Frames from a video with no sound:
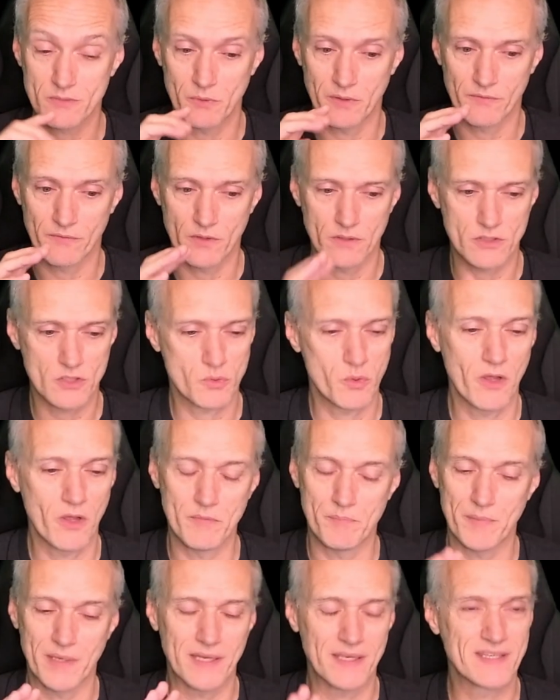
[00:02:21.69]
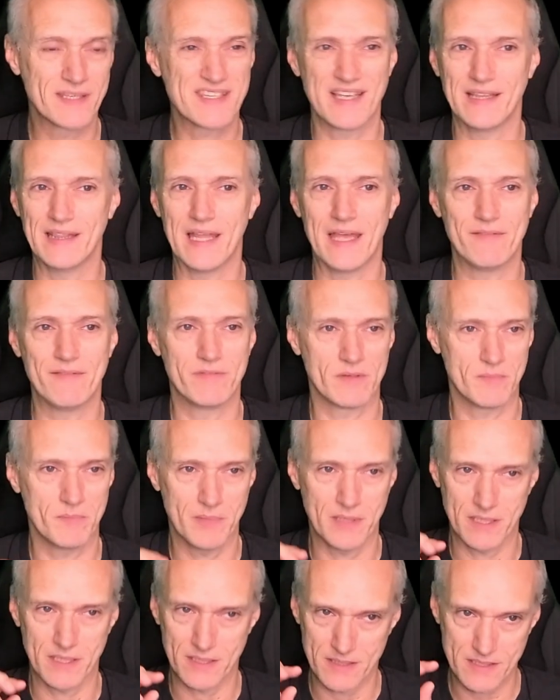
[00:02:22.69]
We've got 12 minutes, 11
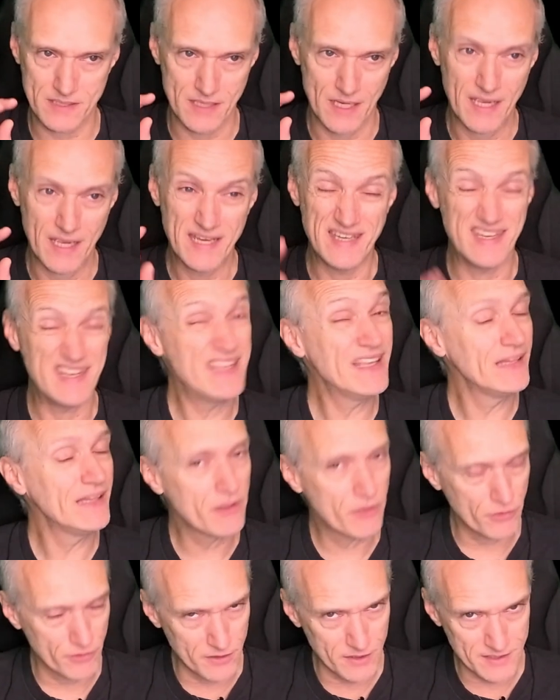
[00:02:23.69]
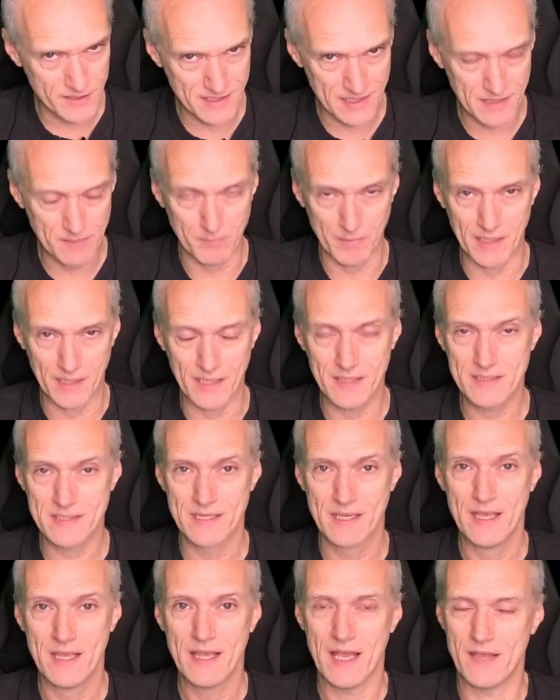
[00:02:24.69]
minutes, nearly 13 minutes,
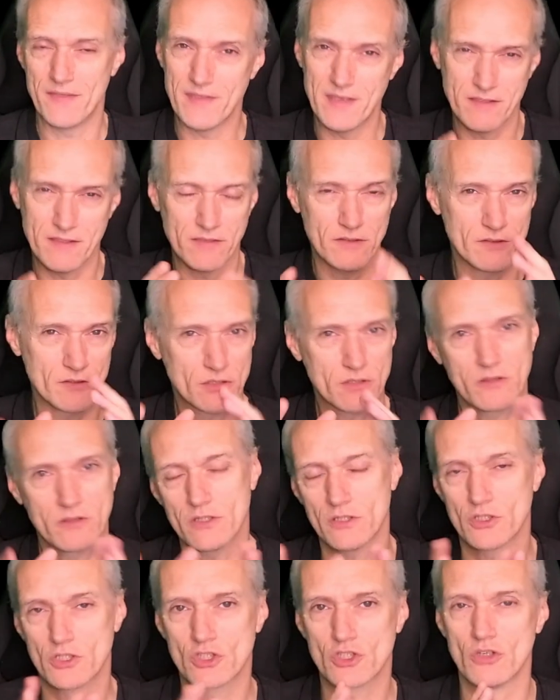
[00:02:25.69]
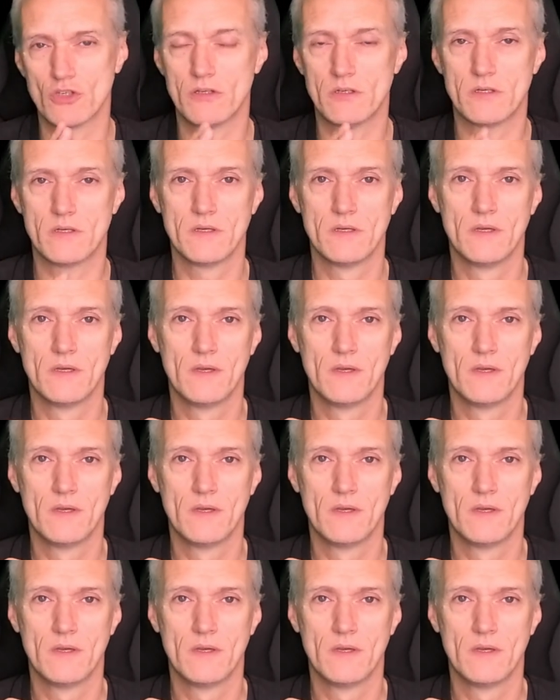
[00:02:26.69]
and then there's the sharp